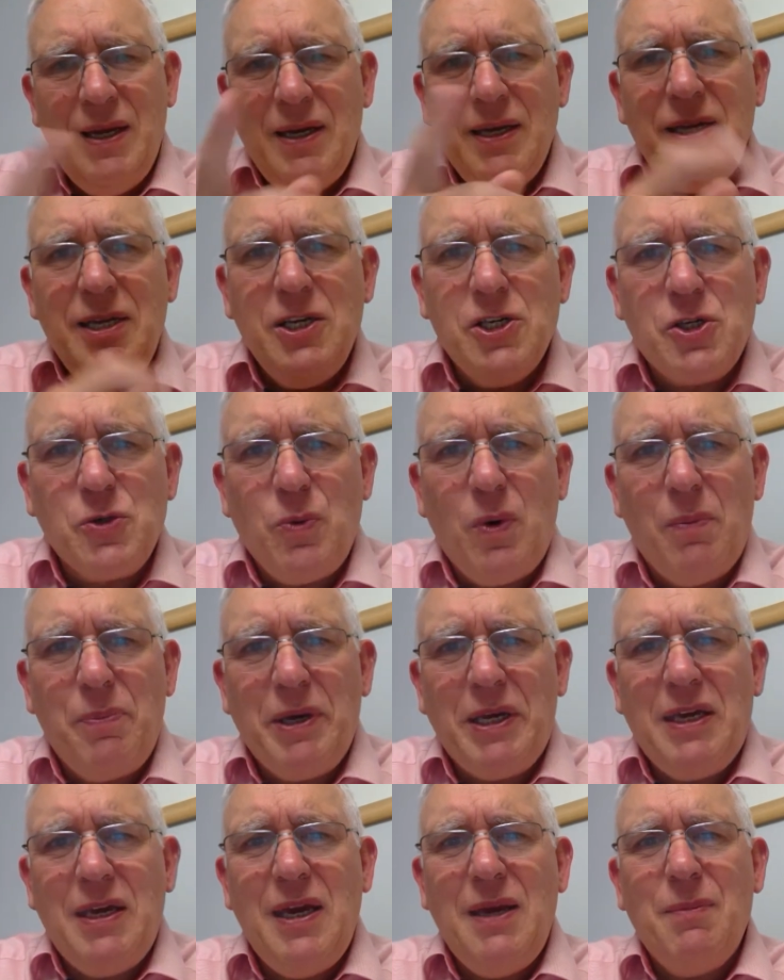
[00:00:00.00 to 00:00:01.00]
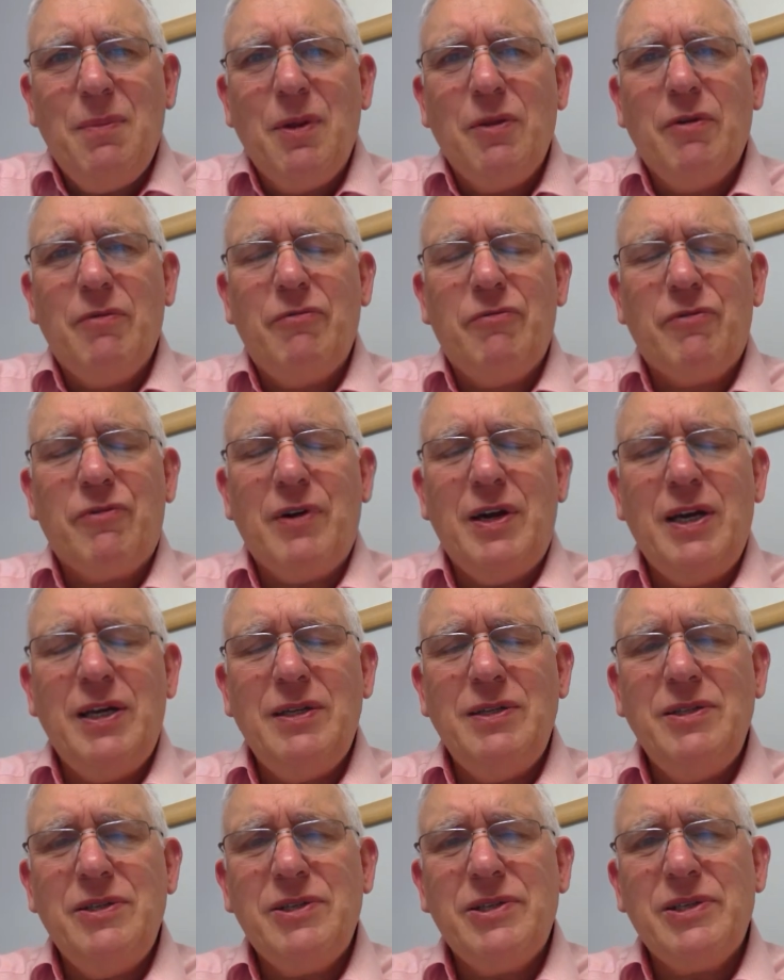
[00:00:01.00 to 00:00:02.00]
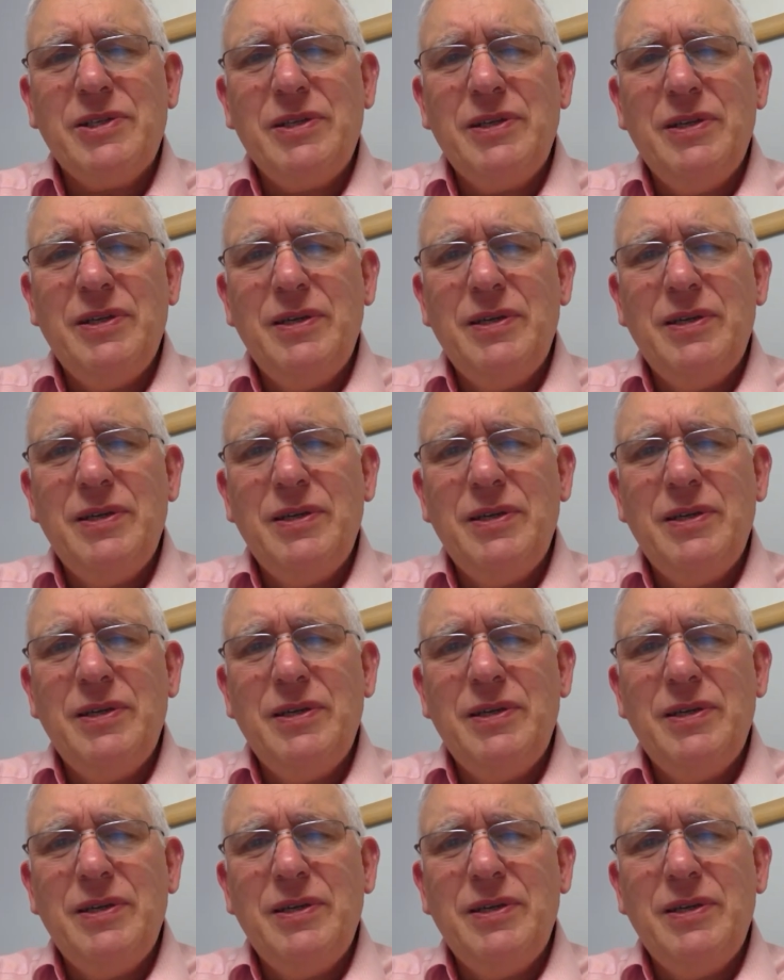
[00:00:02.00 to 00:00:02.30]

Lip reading: Here's what became of them, friends.